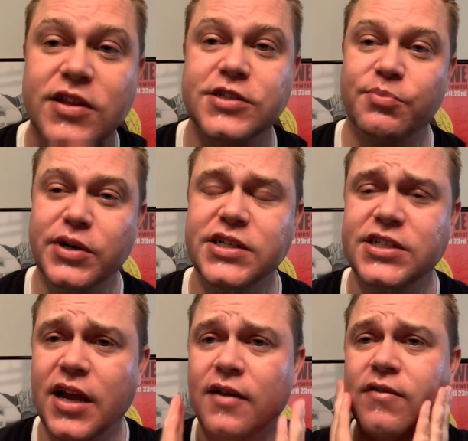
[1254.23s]
for this
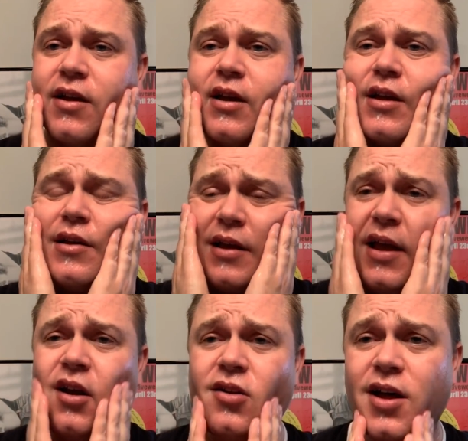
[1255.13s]
pre-shave
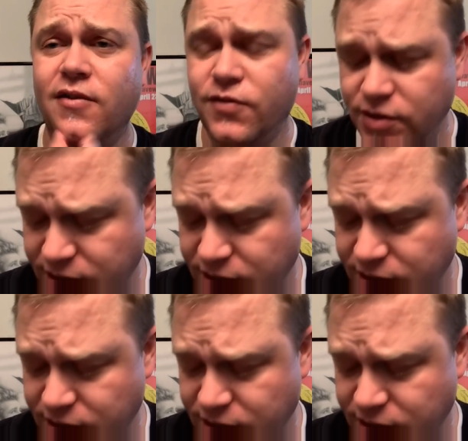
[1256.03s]
and a lot for the